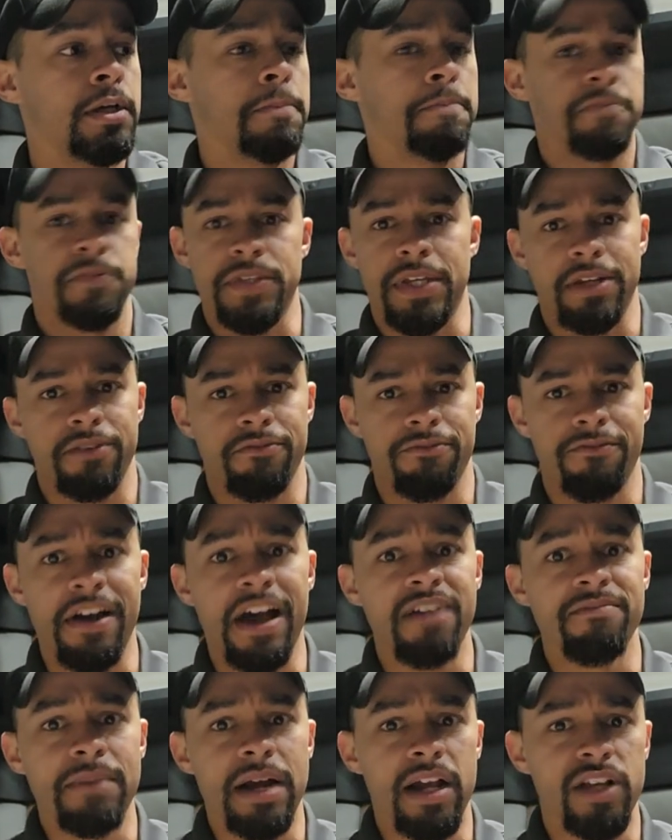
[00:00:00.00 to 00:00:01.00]
It's like
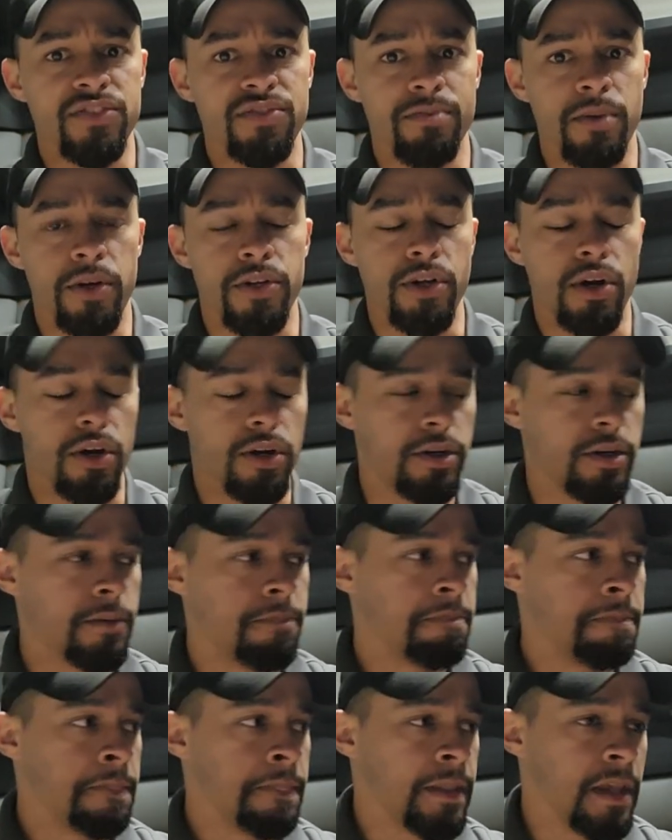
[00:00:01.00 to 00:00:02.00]
5 miles from our yard.
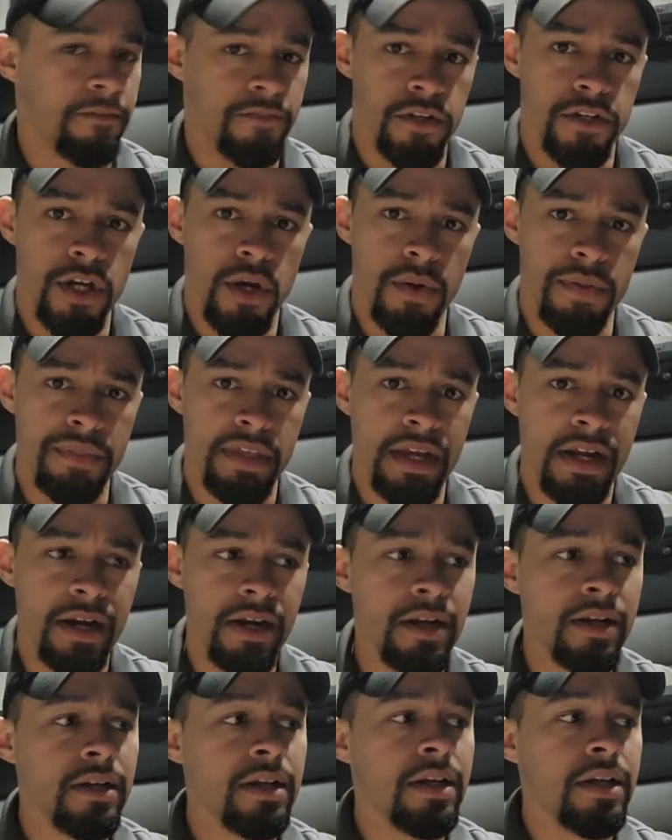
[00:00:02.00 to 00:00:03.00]
If you're going
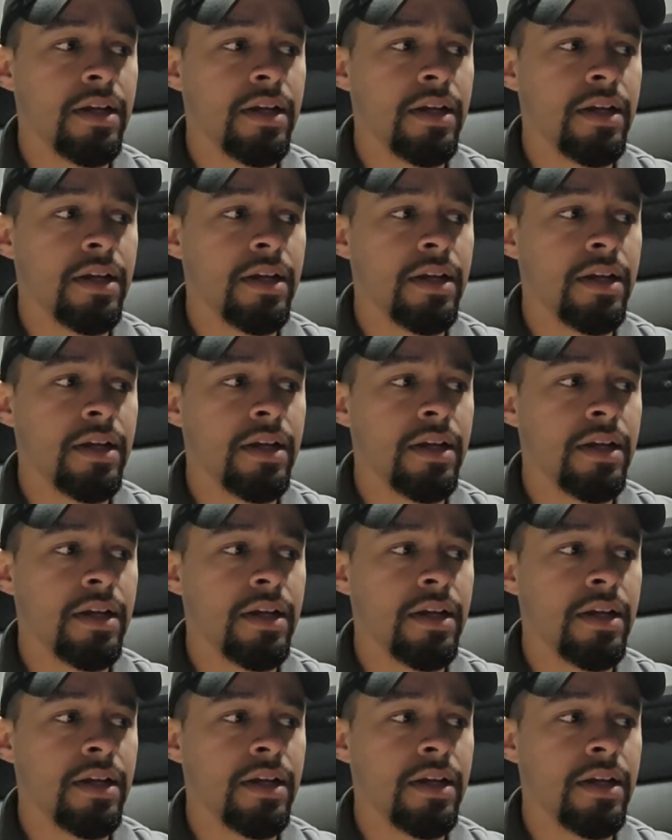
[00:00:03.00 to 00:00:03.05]
there,